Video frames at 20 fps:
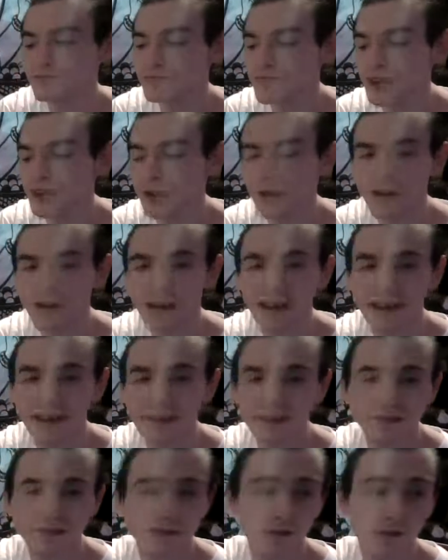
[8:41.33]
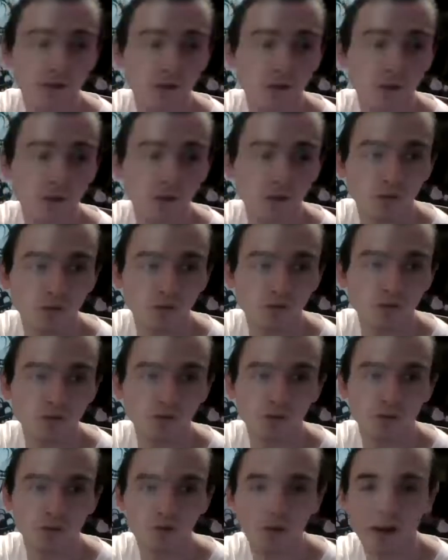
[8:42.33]
you know,
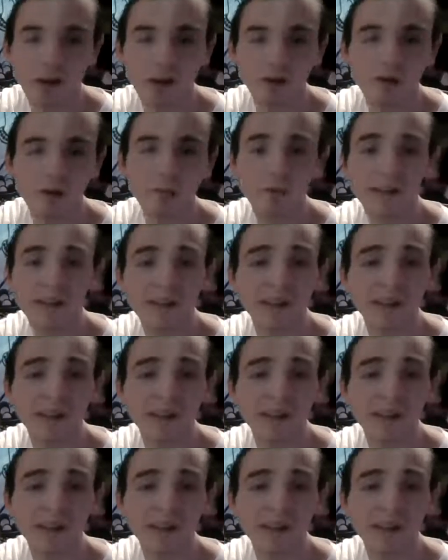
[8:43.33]
how come we